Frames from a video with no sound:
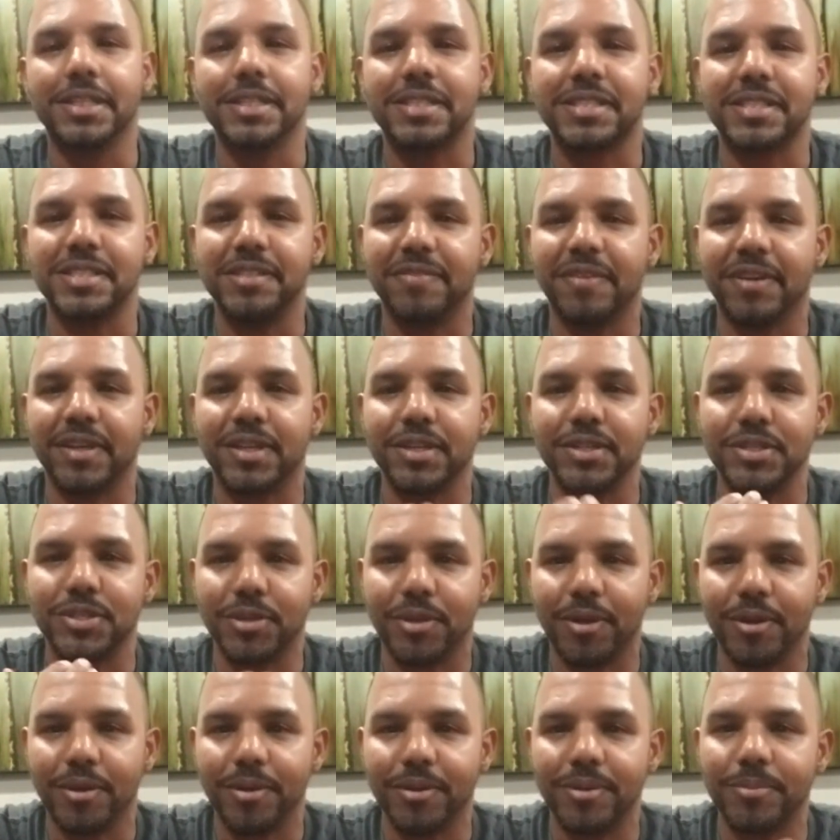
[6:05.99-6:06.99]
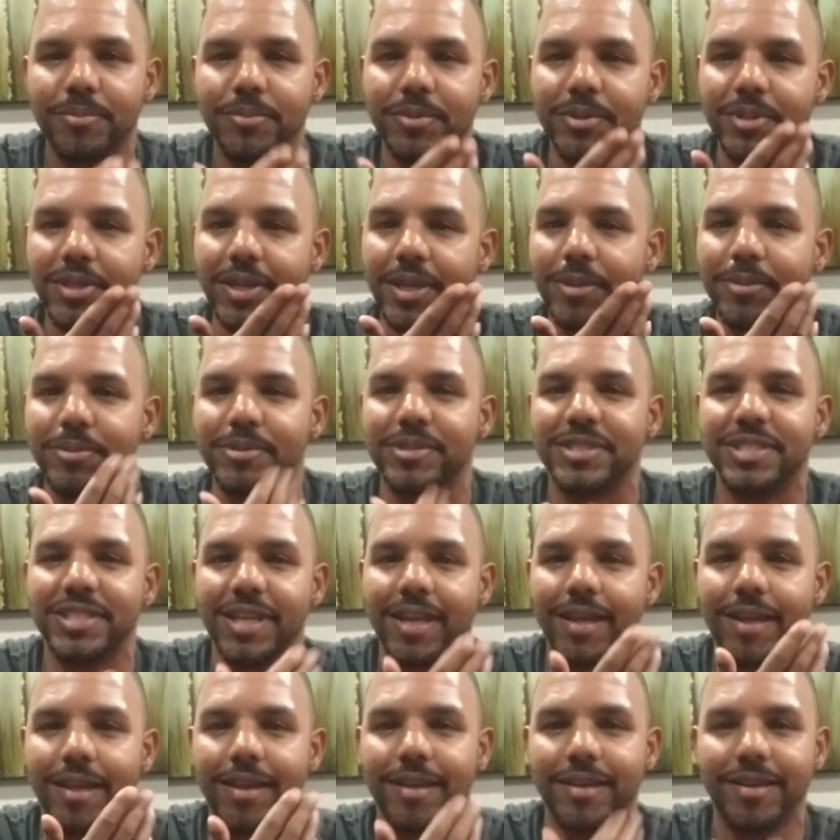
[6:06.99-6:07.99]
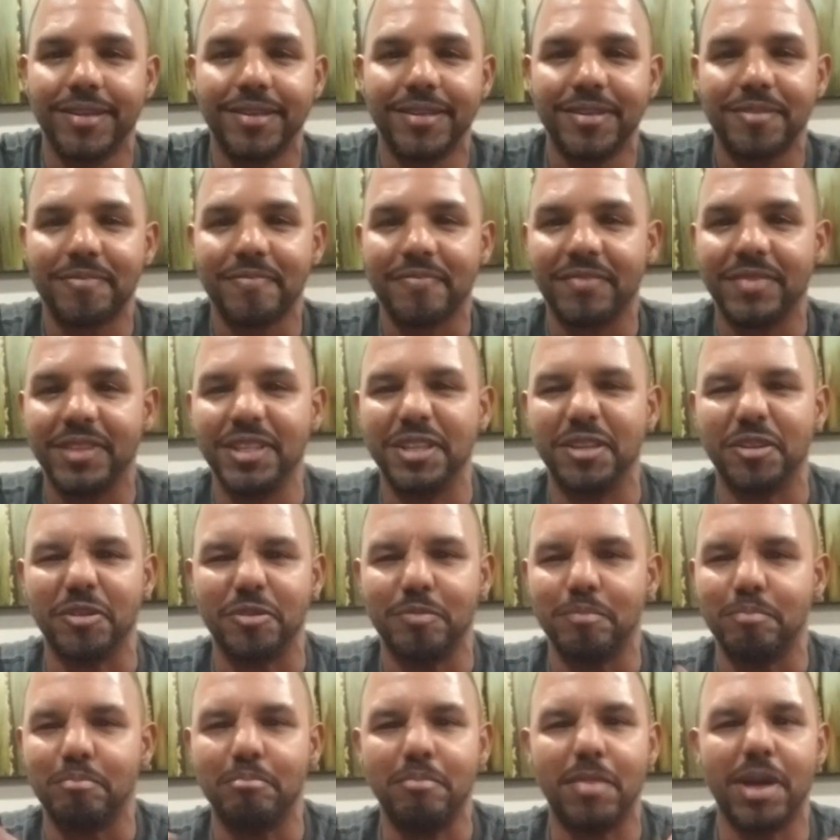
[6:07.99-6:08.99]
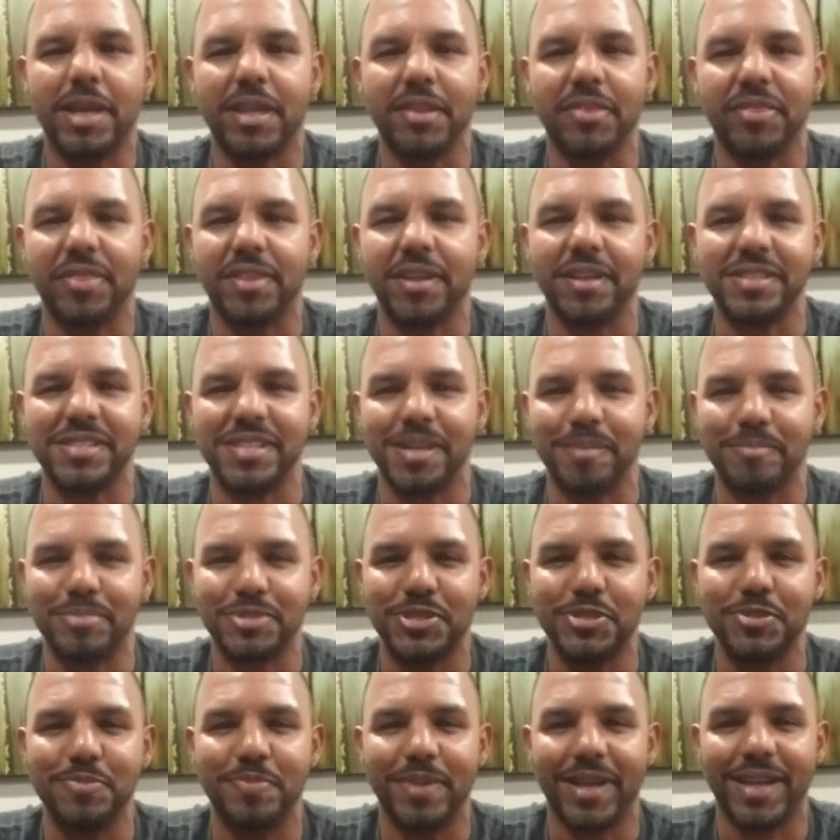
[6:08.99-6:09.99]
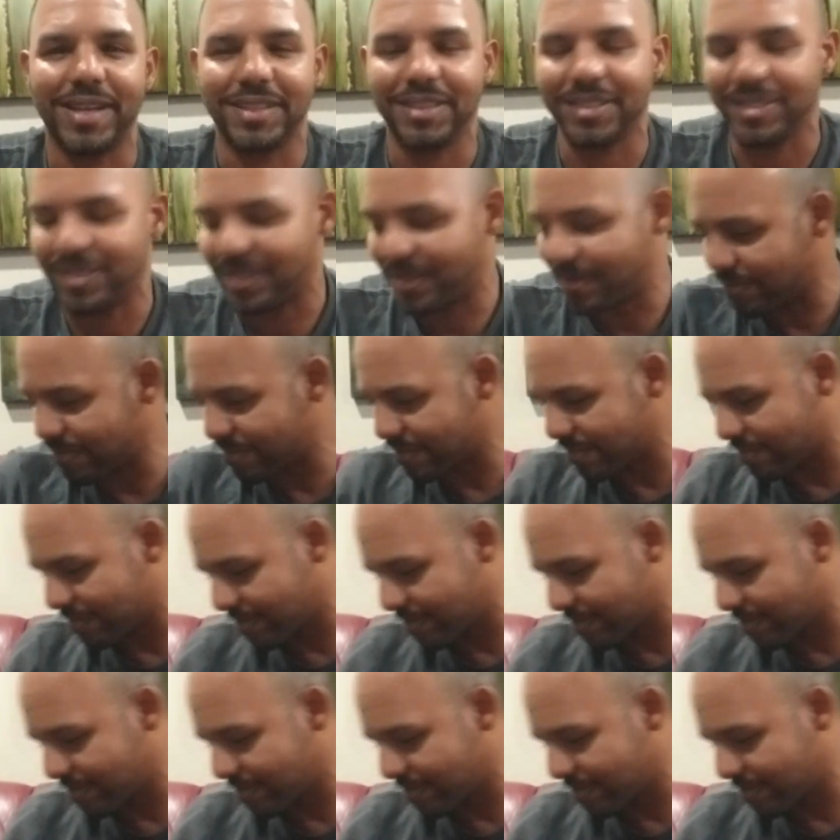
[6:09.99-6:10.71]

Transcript: Let's see if I can talk without, mucking things up too badly.